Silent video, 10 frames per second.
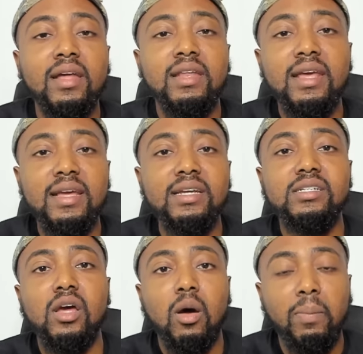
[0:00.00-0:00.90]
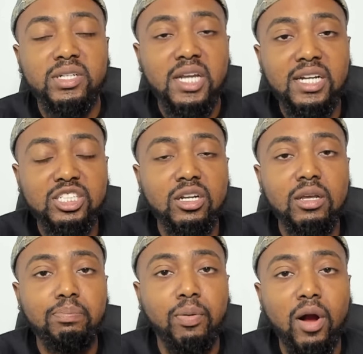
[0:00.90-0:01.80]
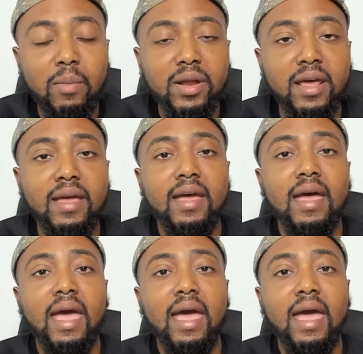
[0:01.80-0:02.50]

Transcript: these potentially permanent